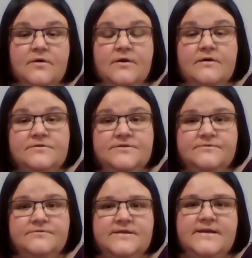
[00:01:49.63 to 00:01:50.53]
or
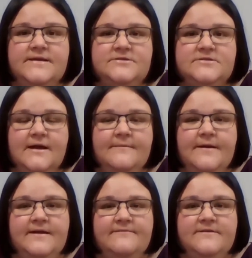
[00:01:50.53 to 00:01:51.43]
go-tos each time
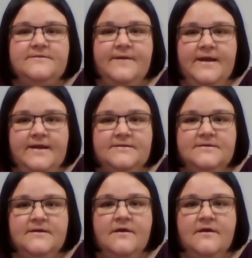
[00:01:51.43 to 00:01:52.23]
I give a demand.